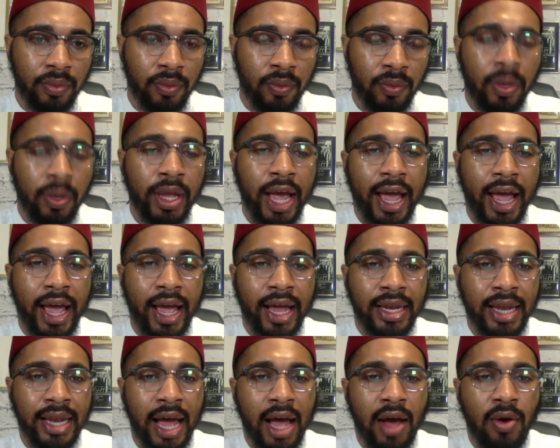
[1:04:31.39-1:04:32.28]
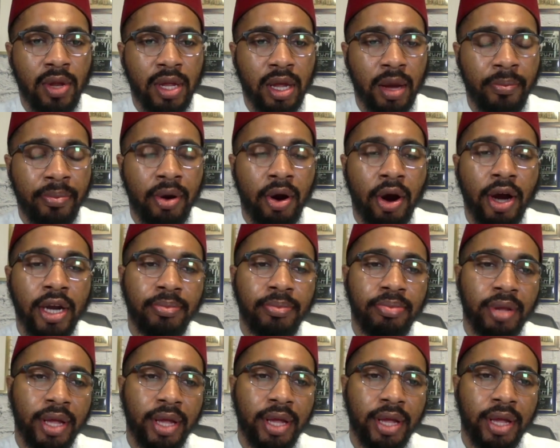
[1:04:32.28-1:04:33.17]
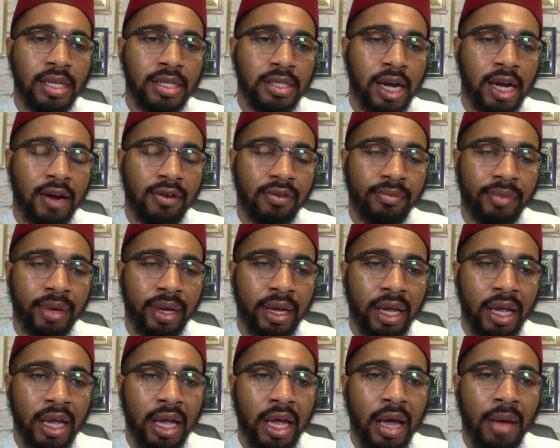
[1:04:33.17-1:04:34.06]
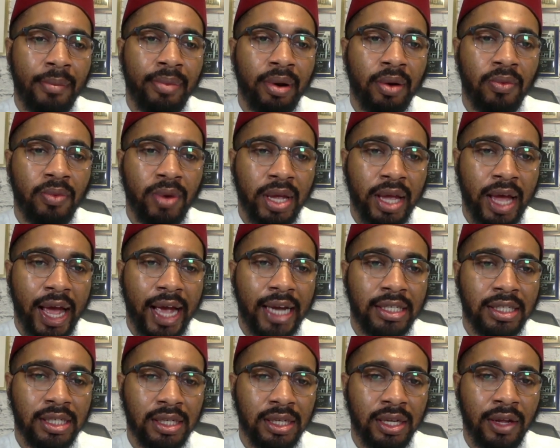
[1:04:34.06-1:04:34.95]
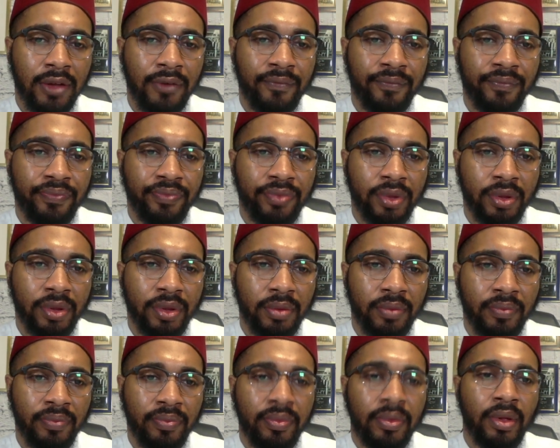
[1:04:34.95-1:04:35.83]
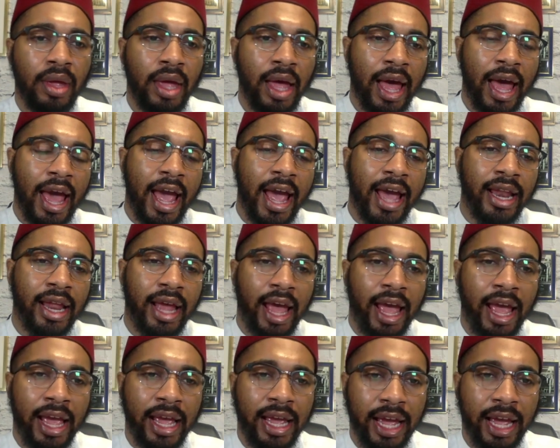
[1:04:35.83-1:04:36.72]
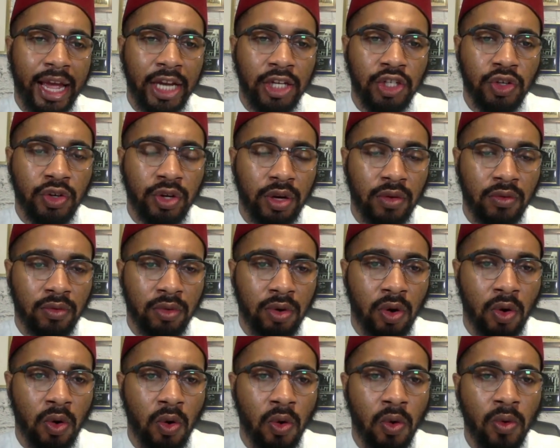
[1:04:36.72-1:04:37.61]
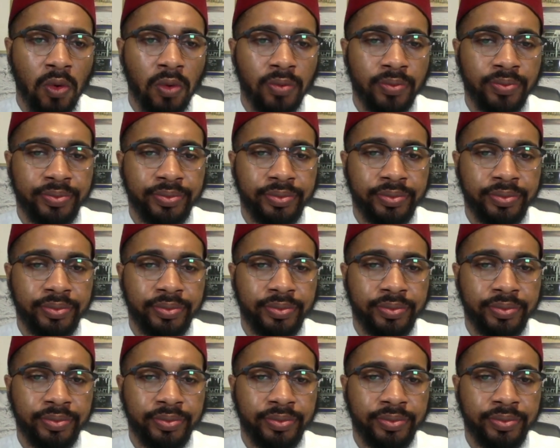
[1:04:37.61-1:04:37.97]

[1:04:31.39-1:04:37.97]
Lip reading: we had not only a part to play in this government, but we actually had a intricate role